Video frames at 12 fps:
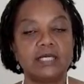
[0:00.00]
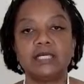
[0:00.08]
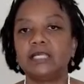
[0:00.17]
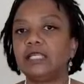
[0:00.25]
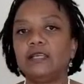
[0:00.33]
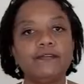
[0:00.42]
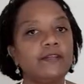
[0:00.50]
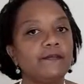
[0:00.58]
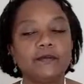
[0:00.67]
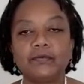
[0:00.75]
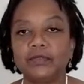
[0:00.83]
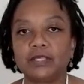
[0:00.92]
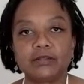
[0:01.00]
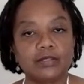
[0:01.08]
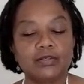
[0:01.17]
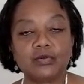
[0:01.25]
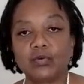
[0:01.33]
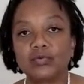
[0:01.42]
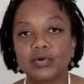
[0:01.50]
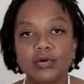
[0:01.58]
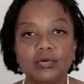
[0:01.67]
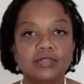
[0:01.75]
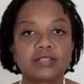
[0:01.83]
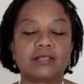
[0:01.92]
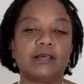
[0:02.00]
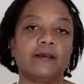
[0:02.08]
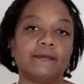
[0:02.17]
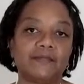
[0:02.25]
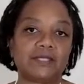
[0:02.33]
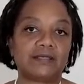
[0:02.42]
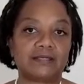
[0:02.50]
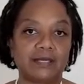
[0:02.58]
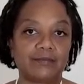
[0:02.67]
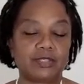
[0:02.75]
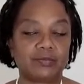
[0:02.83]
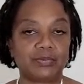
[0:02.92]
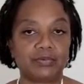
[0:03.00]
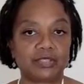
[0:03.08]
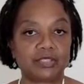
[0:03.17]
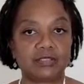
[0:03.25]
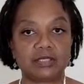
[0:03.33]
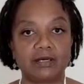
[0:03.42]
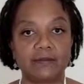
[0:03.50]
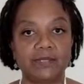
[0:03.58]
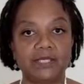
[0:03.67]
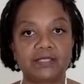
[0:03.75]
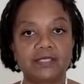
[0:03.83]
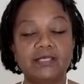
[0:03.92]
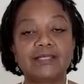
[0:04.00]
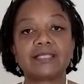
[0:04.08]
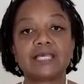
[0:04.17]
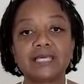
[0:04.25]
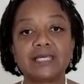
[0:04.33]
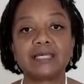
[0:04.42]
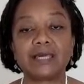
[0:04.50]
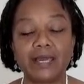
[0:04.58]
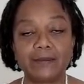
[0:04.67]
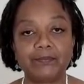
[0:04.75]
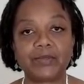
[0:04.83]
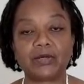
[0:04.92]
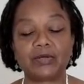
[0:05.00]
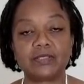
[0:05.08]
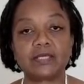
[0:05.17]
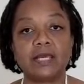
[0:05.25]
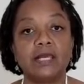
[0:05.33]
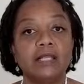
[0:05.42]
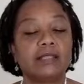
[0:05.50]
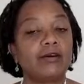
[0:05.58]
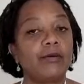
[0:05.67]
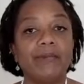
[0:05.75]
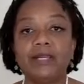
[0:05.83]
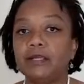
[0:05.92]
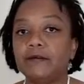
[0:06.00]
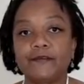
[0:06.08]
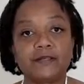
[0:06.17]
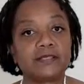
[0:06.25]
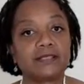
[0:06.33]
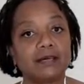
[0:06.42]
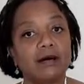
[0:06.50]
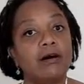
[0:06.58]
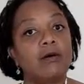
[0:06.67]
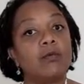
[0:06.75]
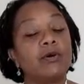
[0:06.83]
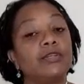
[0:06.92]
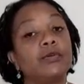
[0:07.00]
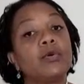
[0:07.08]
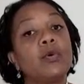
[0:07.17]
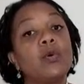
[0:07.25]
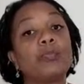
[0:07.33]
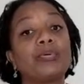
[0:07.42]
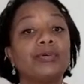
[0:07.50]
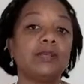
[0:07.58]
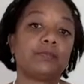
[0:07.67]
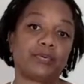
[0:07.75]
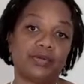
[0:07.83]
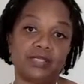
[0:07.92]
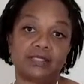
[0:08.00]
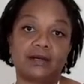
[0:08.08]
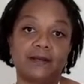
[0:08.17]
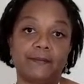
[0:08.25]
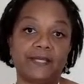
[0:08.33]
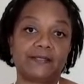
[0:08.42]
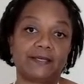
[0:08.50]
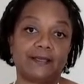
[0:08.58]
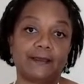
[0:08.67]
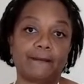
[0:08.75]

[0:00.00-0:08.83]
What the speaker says: And even if you think that you're not susceptible to diabetes, think again, because there are many of us that are what you call pre-diabetic.